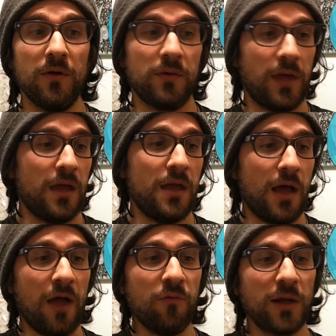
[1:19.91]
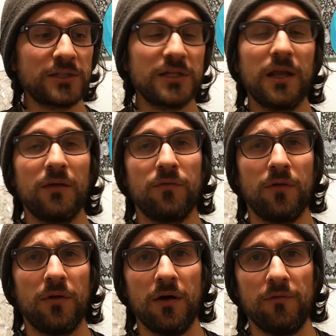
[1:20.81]
Okay, I've watched a
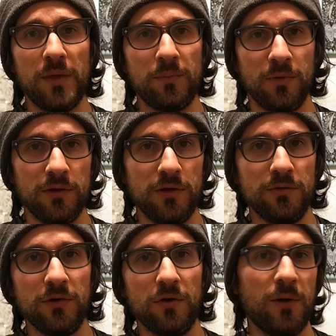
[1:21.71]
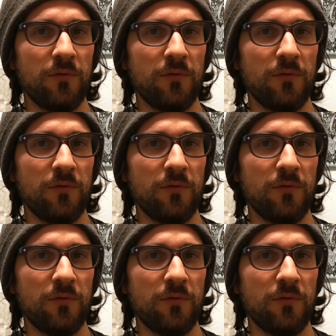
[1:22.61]
handful of people on YouTube.